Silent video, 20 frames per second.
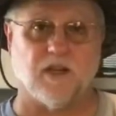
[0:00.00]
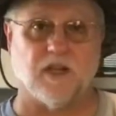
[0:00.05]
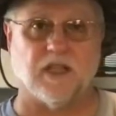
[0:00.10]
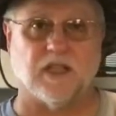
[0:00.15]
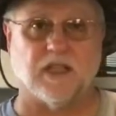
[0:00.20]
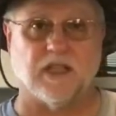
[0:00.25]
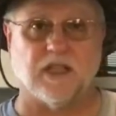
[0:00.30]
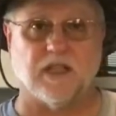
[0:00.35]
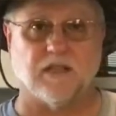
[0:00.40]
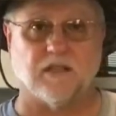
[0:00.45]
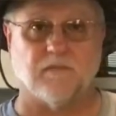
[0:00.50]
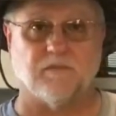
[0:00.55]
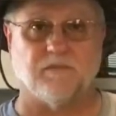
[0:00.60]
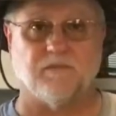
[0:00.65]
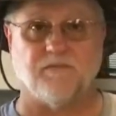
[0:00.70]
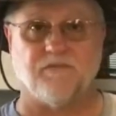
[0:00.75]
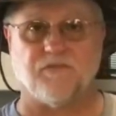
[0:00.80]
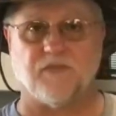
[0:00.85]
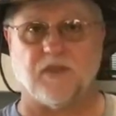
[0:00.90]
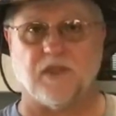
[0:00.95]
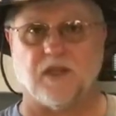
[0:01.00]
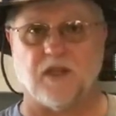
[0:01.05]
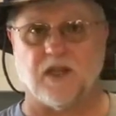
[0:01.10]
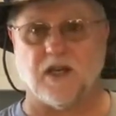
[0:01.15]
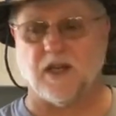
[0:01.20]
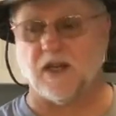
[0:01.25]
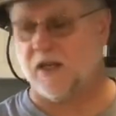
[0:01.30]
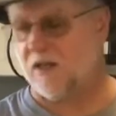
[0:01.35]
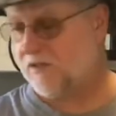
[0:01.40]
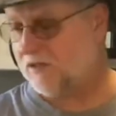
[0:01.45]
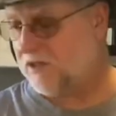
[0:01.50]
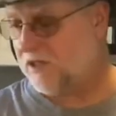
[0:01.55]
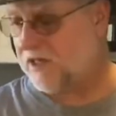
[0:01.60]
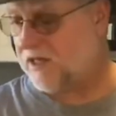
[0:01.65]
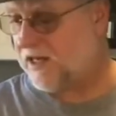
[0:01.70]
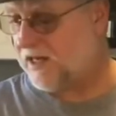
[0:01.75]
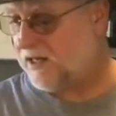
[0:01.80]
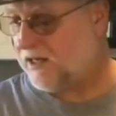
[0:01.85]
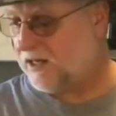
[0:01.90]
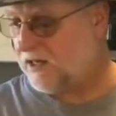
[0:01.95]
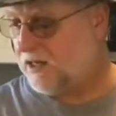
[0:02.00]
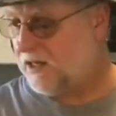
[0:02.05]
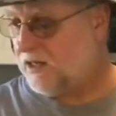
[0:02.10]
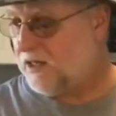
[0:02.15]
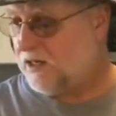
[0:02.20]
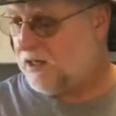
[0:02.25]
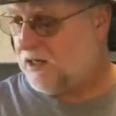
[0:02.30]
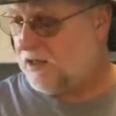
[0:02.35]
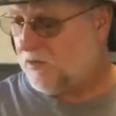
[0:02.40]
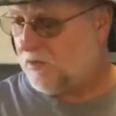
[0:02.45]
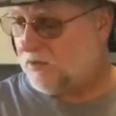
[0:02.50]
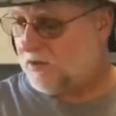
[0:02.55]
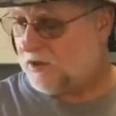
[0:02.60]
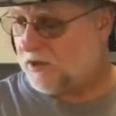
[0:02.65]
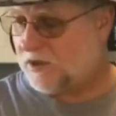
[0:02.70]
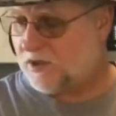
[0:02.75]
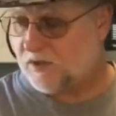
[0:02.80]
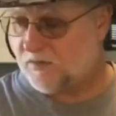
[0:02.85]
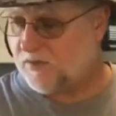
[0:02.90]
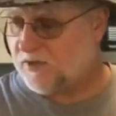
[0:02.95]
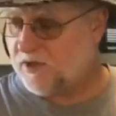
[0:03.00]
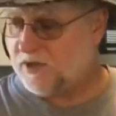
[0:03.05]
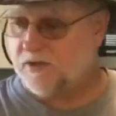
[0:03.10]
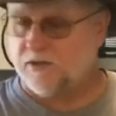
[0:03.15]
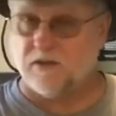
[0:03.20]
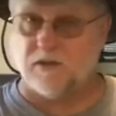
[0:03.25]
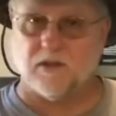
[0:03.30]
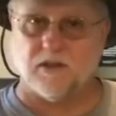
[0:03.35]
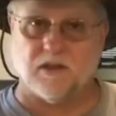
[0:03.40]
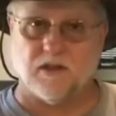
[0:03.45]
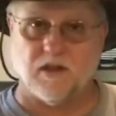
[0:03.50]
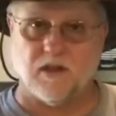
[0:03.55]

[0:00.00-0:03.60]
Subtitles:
glaze them. Today, we're just going to be using